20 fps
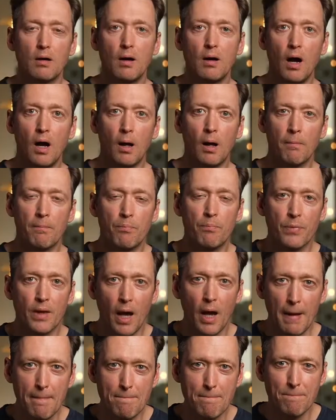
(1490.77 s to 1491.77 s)

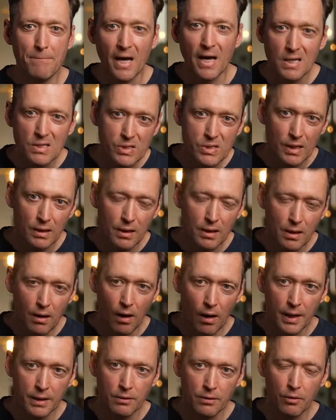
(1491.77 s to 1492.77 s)
a basic
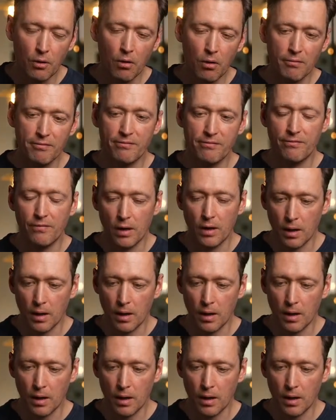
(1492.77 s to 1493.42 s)
kind of